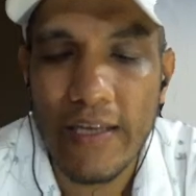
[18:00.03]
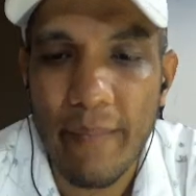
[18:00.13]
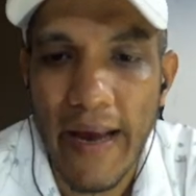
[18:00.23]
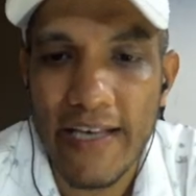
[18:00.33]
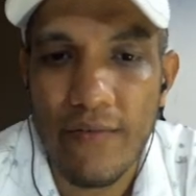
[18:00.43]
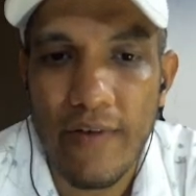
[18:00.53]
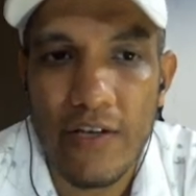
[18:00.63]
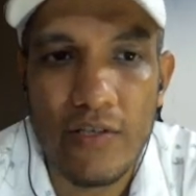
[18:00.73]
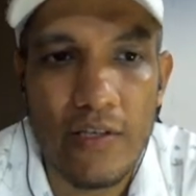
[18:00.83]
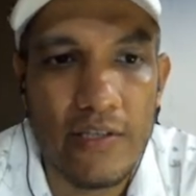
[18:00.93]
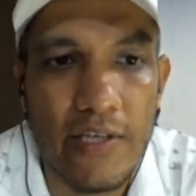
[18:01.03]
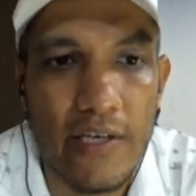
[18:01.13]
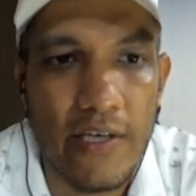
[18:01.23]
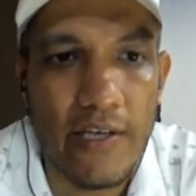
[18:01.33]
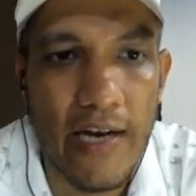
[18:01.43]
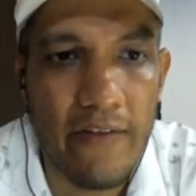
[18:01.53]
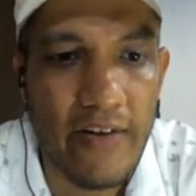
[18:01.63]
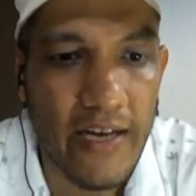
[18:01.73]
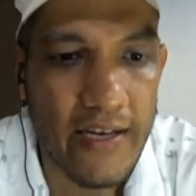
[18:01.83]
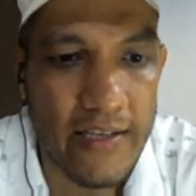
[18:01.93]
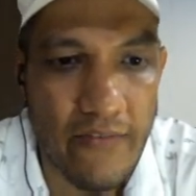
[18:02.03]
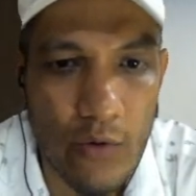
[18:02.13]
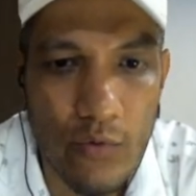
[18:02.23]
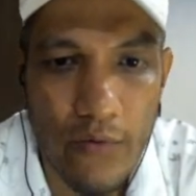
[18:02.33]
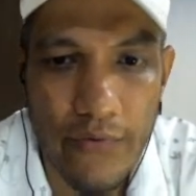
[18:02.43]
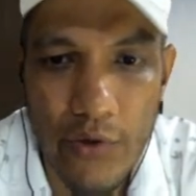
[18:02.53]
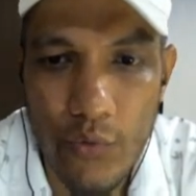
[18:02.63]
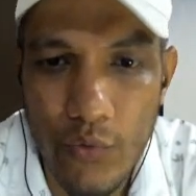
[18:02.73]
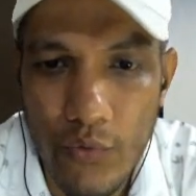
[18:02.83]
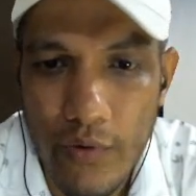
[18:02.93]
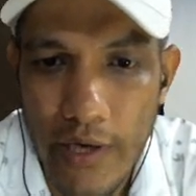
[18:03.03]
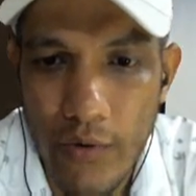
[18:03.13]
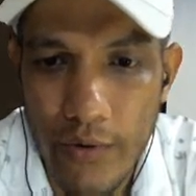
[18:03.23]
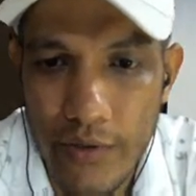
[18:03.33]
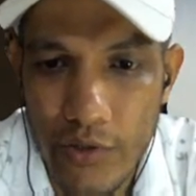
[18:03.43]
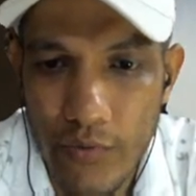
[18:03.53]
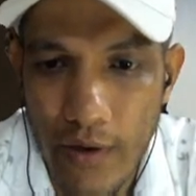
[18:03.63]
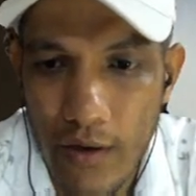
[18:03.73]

maximum velocity? See, here I have taken the value of u equal to this one.